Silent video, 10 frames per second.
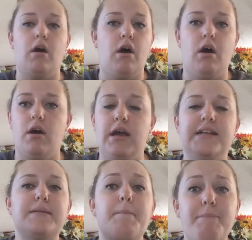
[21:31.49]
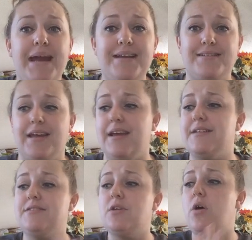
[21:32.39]
oh, it's amazing.
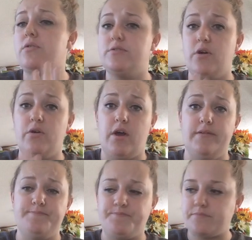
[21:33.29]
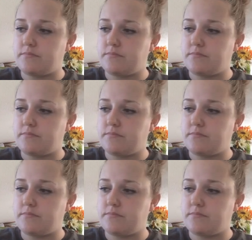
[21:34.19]
It's so, so good.